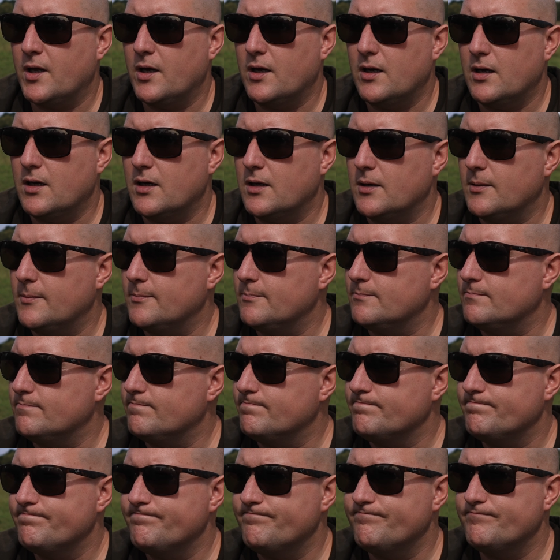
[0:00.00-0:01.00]

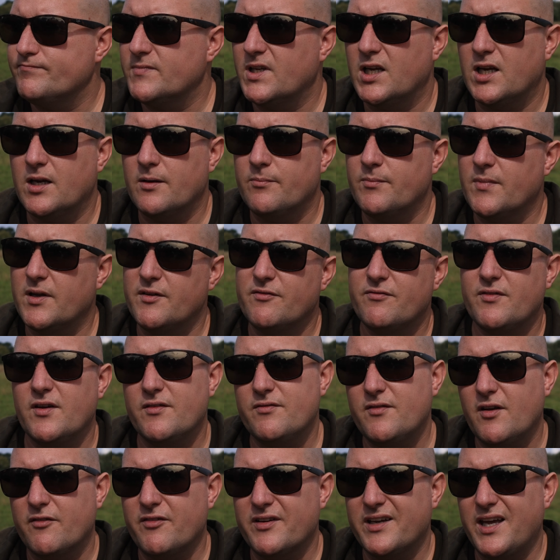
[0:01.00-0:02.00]
Yeah,
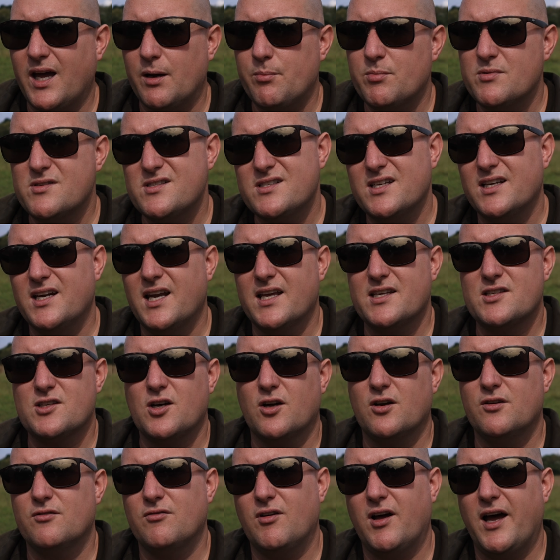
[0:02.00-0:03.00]
if nothing happens in the next
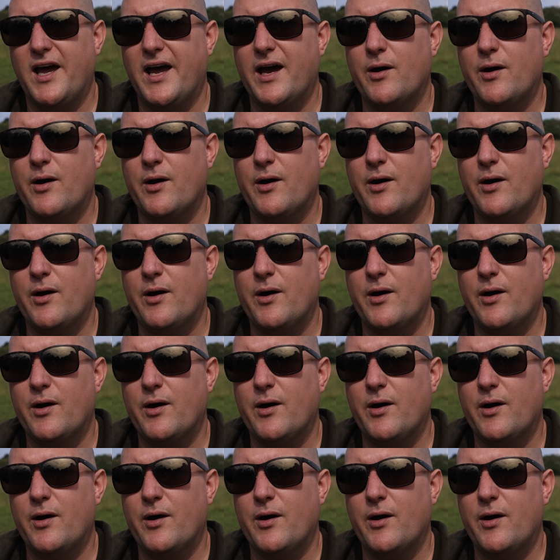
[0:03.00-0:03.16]
kind of like